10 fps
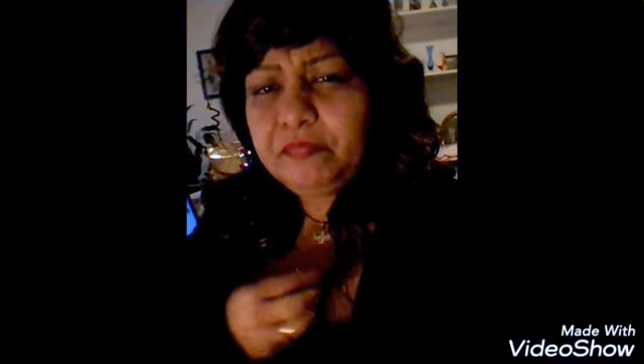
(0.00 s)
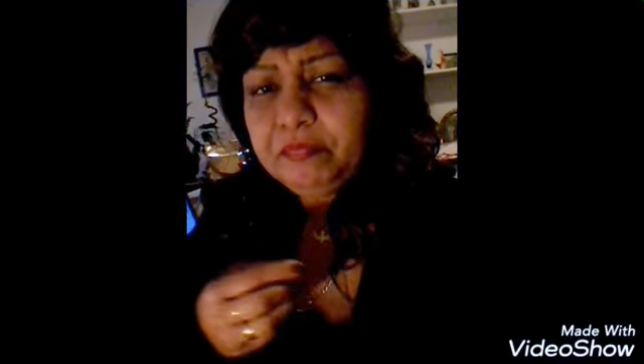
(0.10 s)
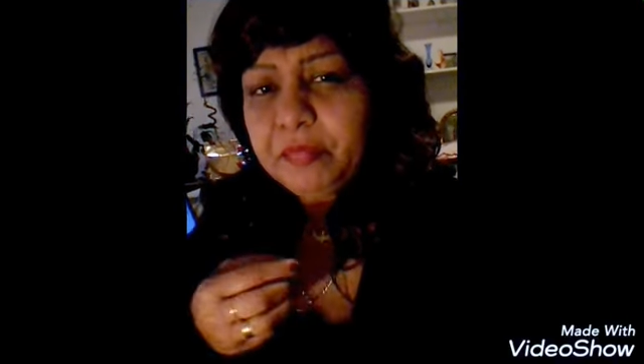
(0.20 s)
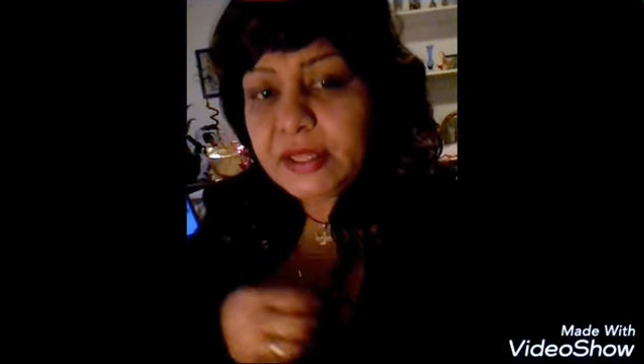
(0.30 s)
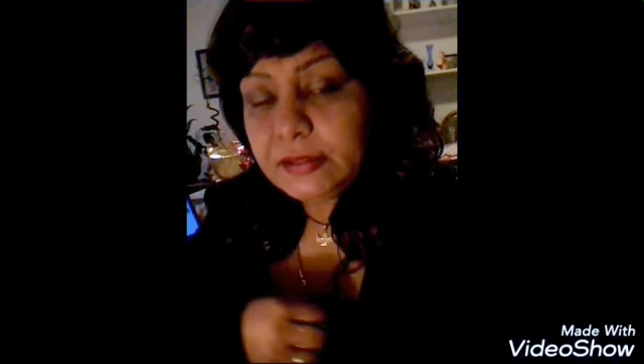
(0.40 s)

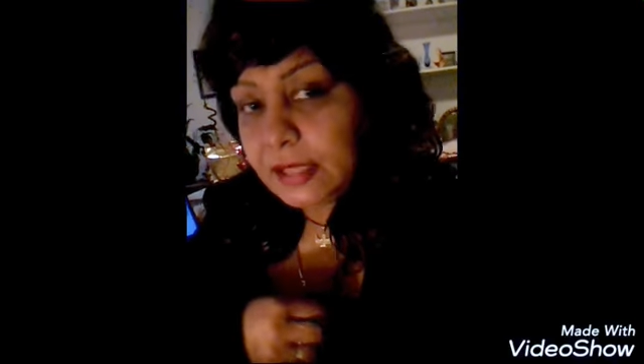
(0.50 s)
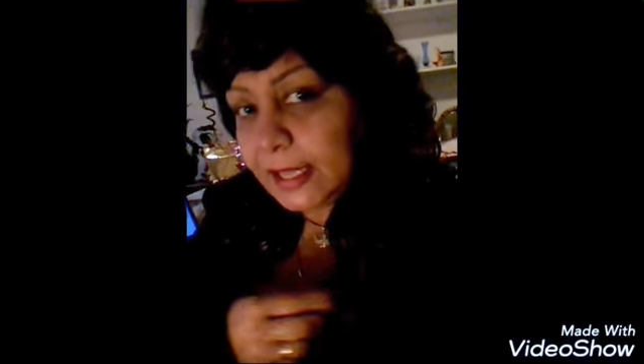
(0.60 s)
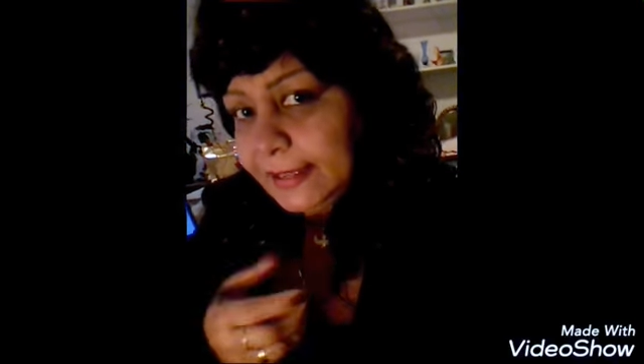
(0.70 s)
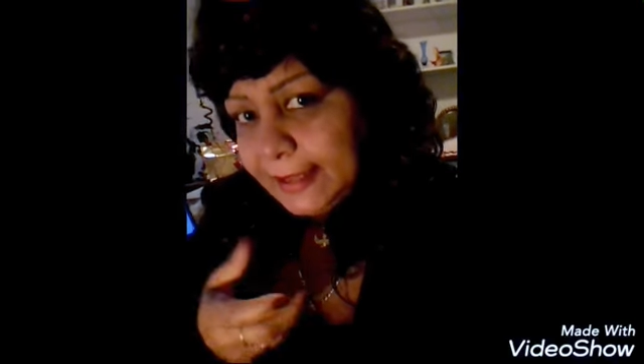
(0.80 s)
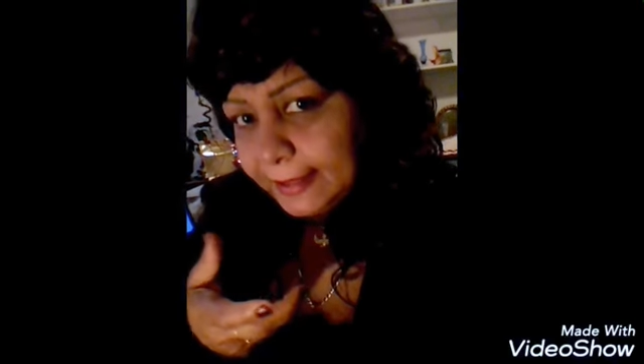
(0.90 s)
but
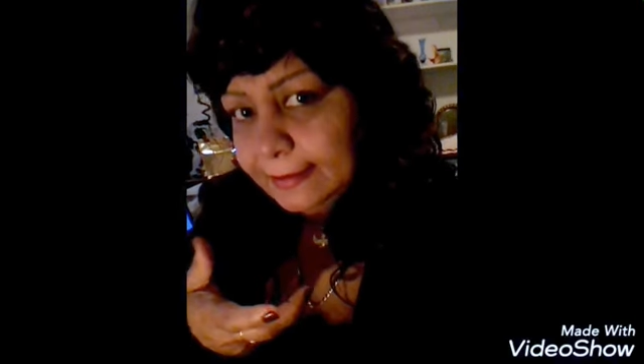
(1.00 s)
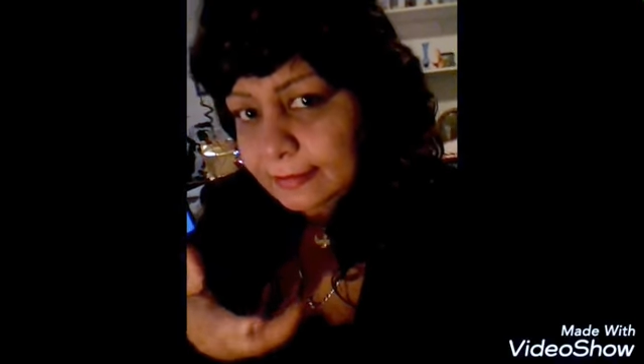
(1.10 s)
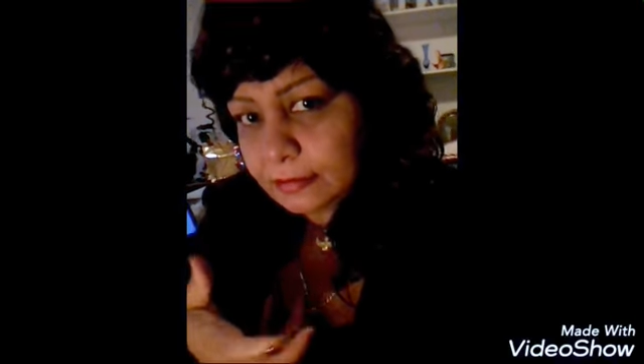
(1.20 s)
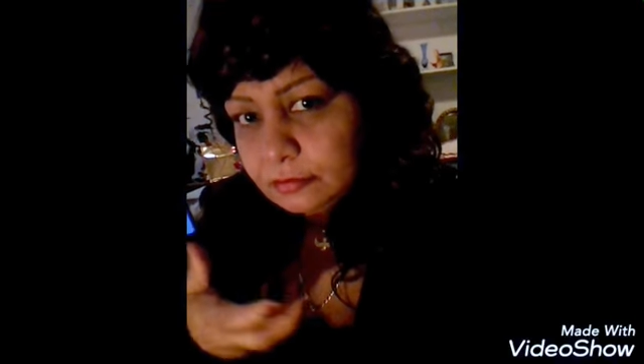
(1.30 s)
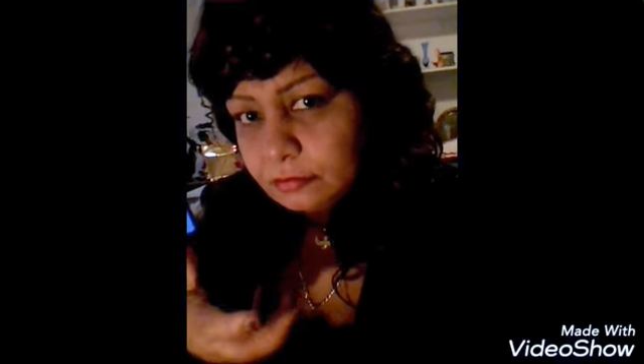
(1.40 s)
I
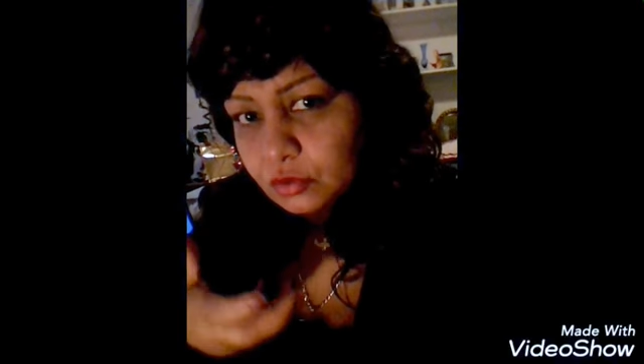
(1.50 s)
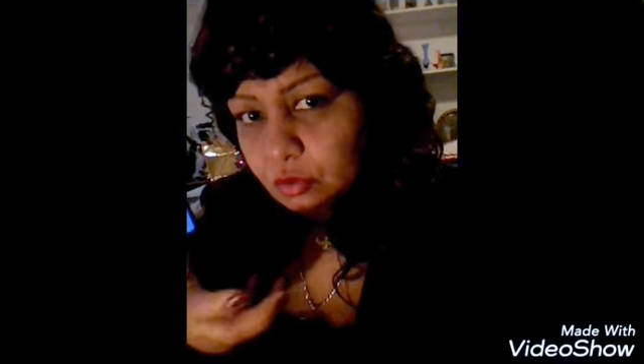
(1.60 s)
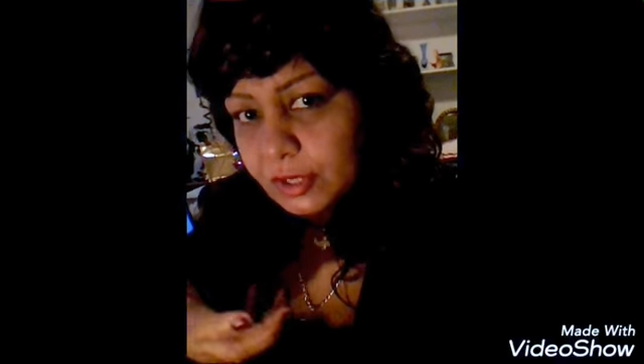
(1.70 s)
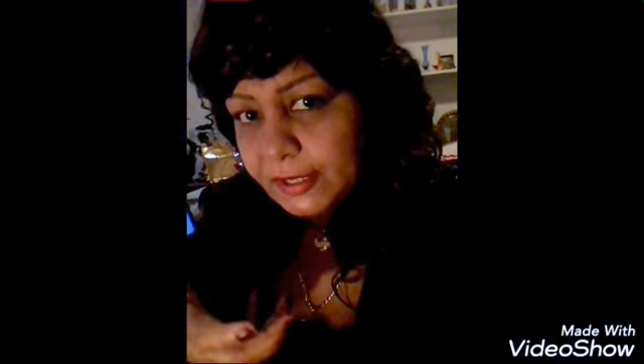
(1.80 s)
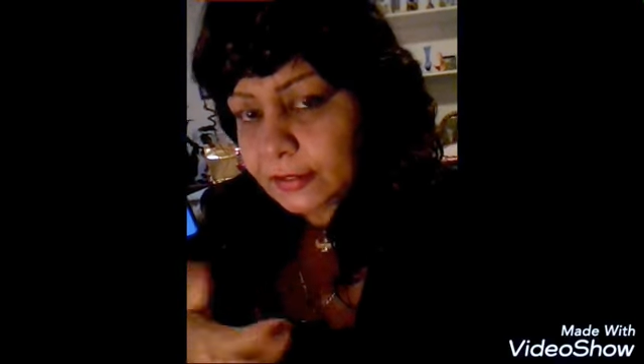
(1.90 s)
can
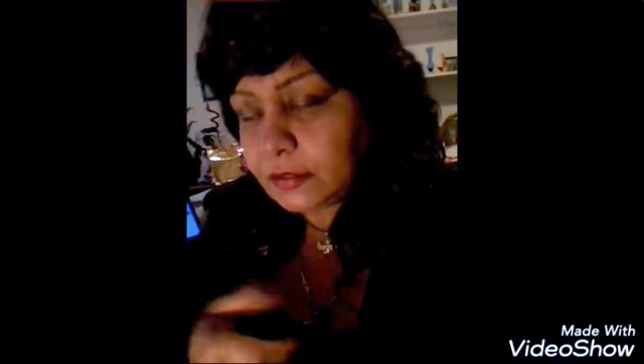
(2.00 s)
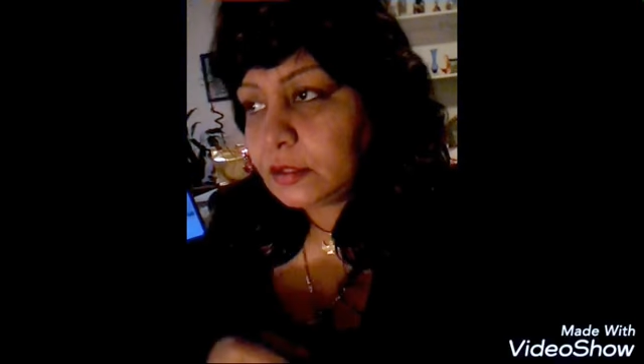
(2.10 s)
go ahead.